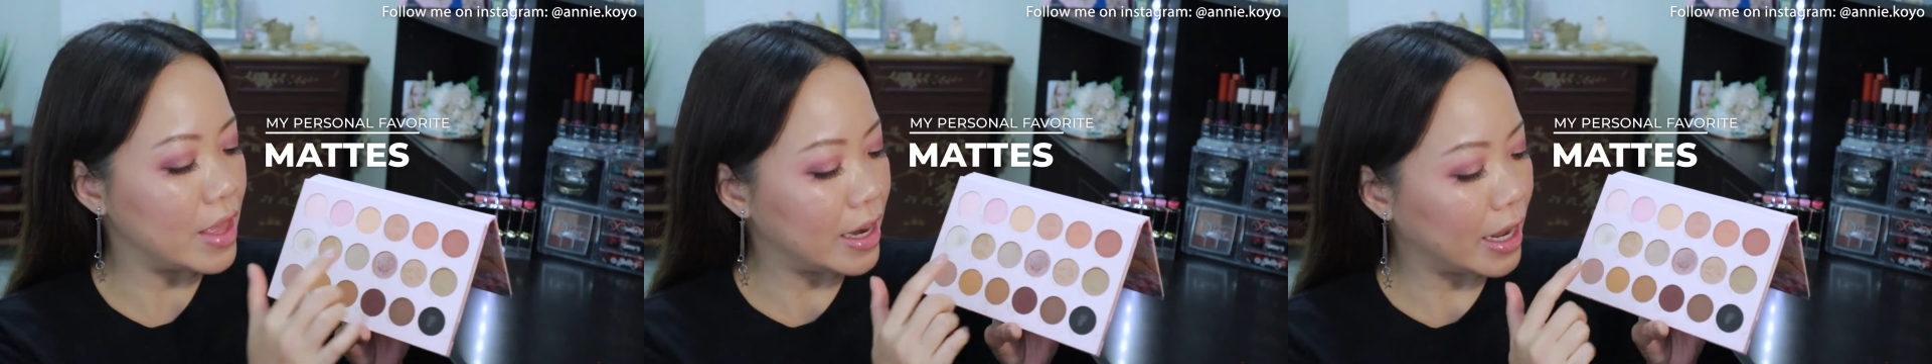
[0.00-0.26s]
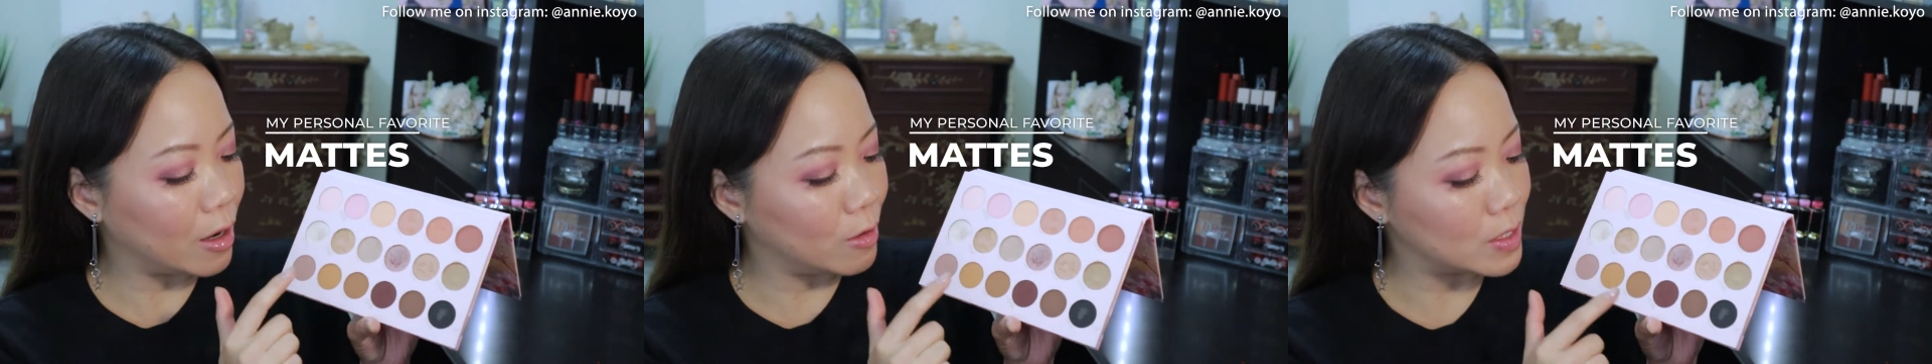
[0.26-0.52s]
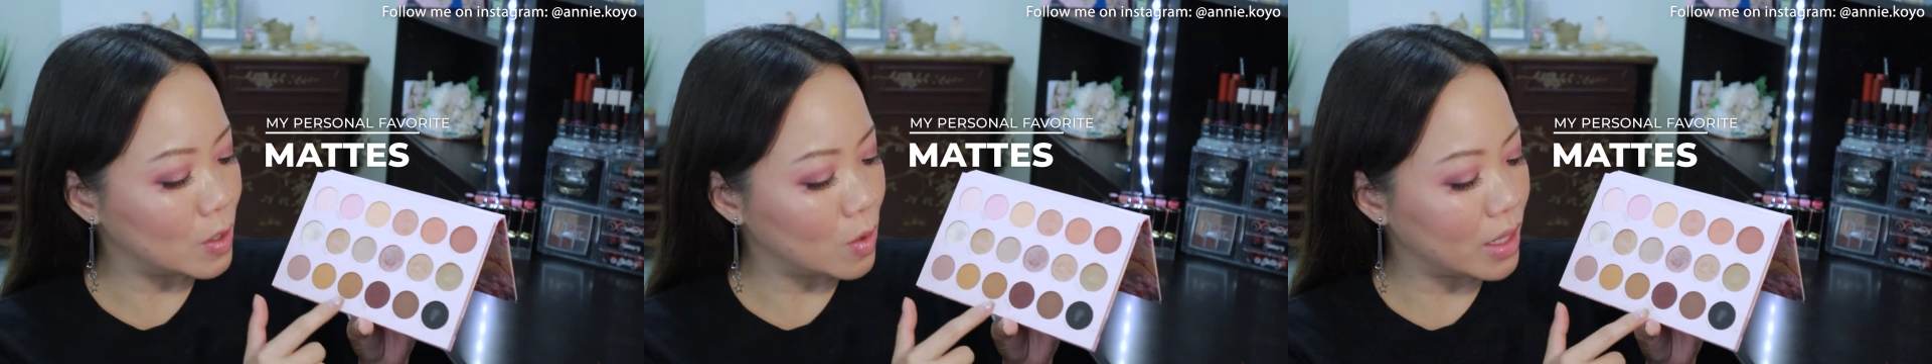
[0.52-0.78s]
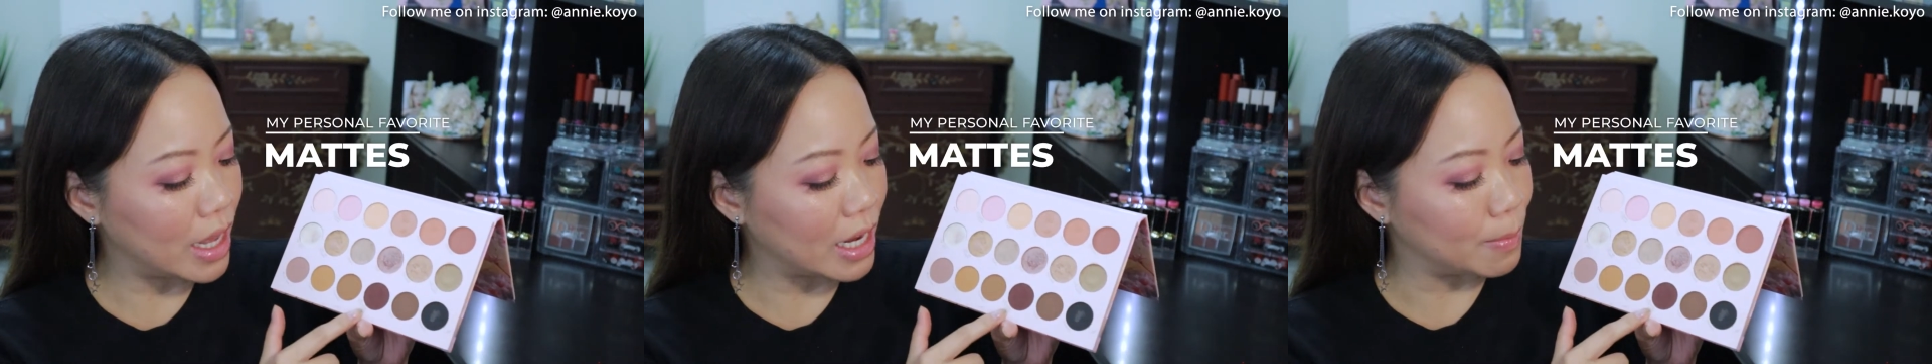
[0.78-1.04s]
then I also
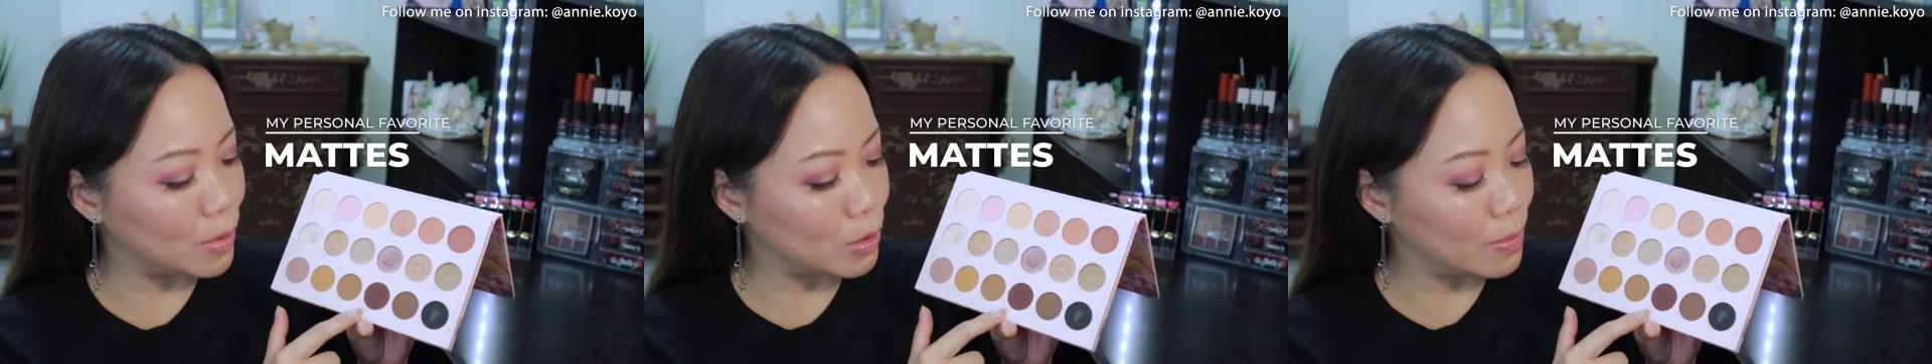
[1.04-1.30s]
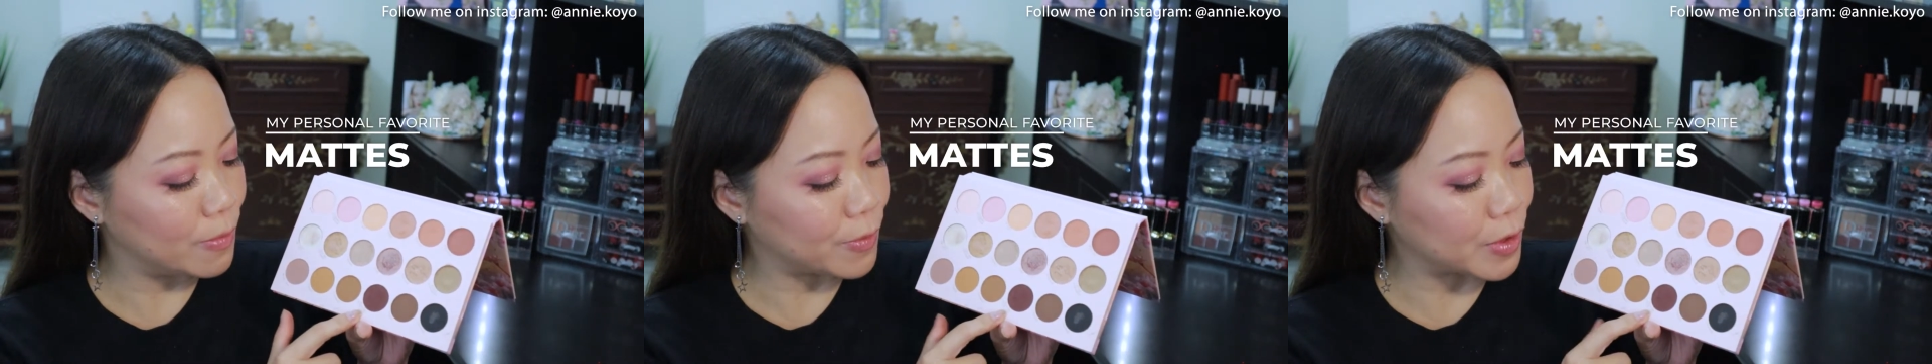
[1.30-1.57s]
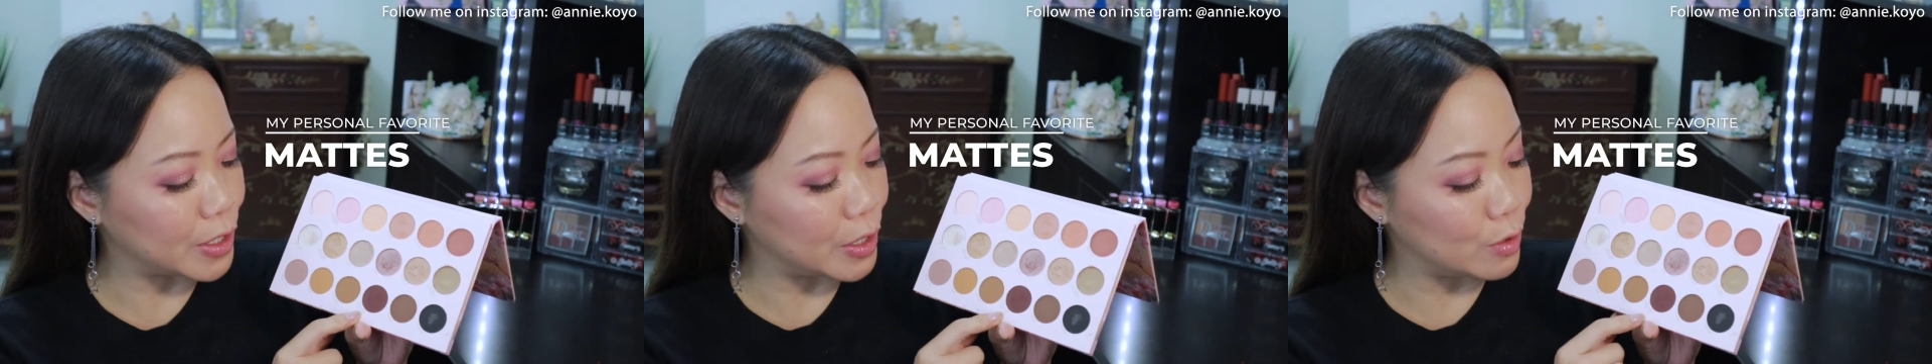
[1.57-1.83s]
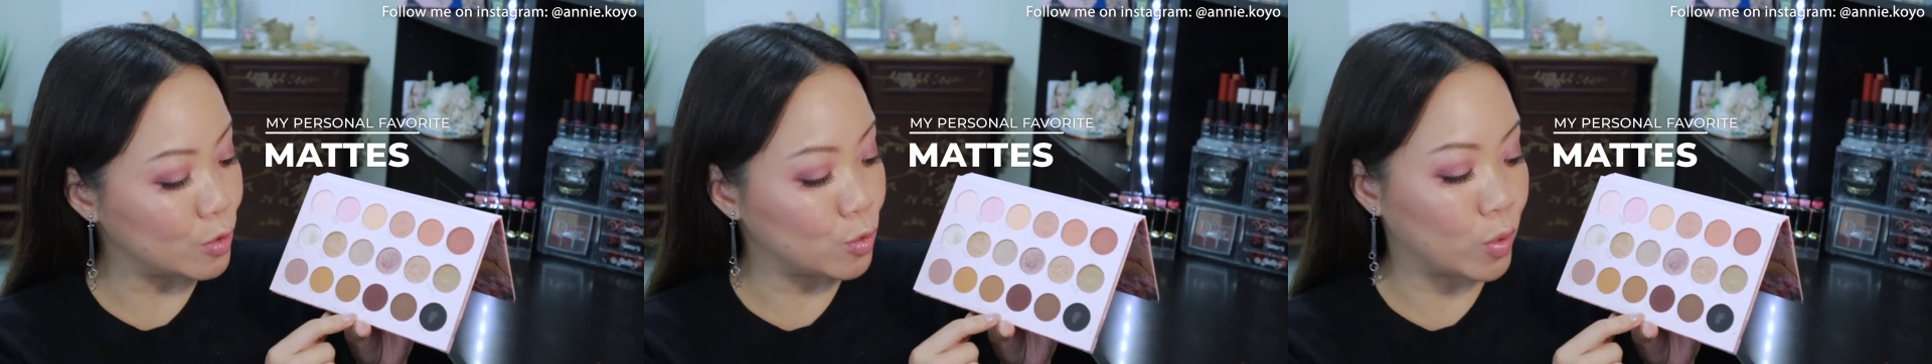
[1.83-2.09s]
like Bloom For
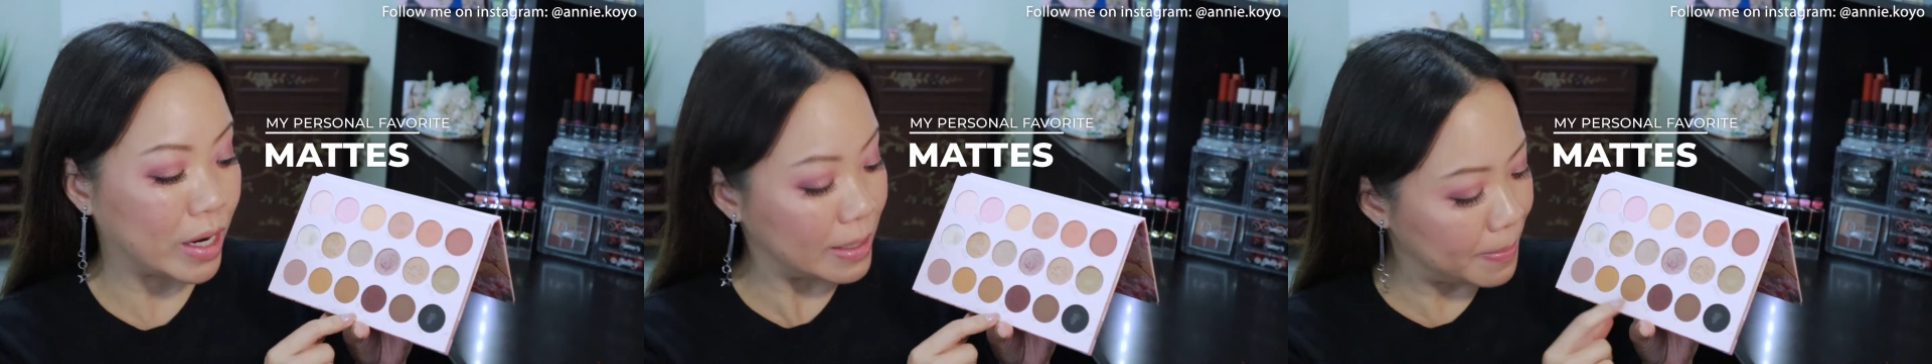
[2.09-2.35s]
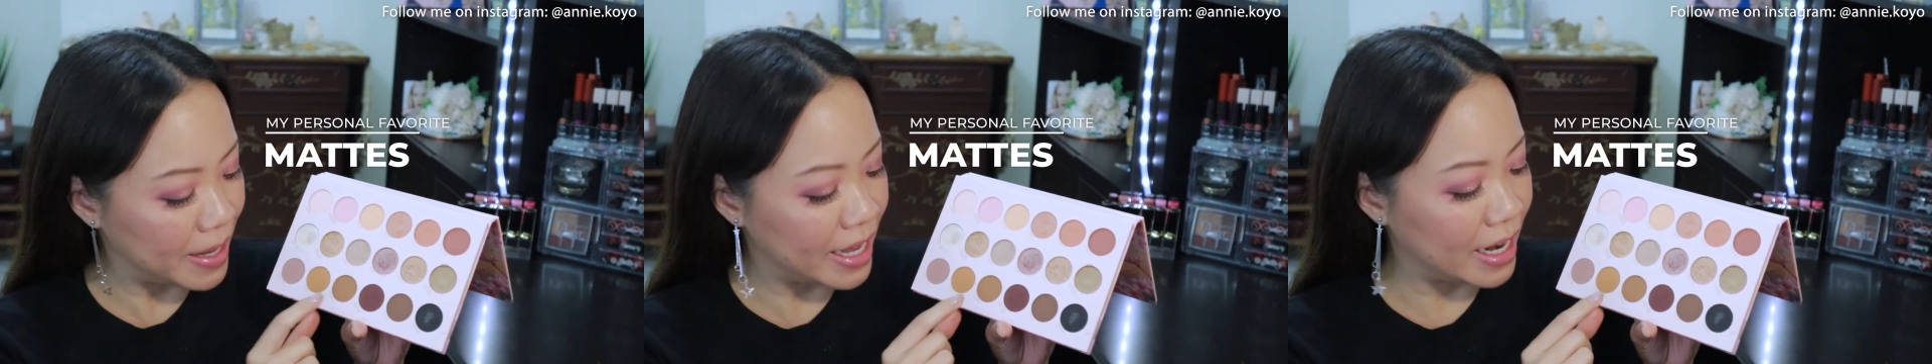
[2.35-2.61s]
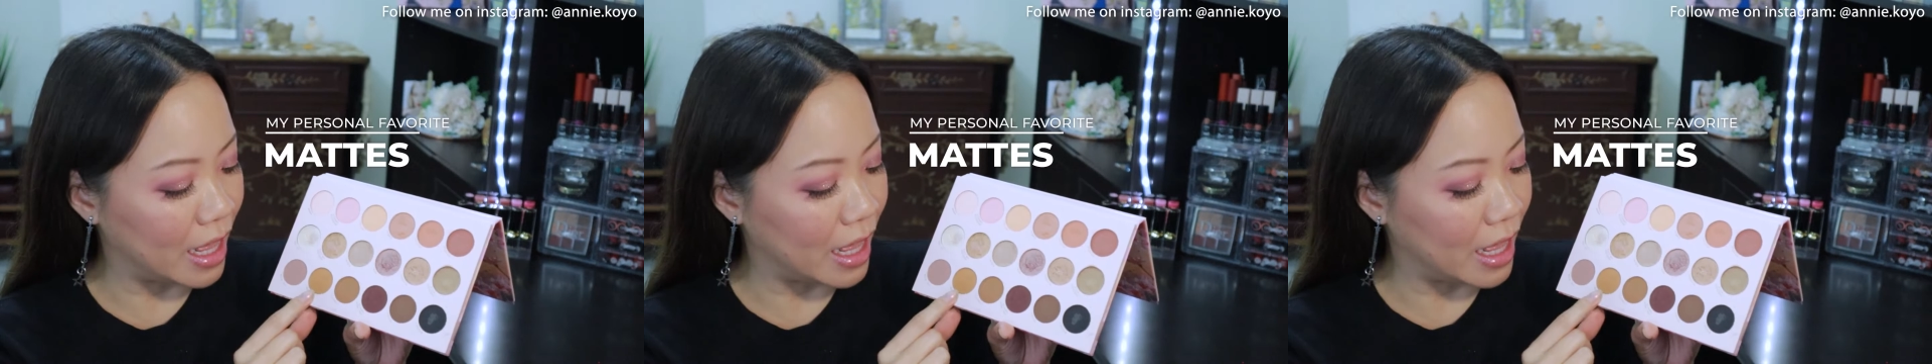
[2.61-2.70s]
You quite a bit.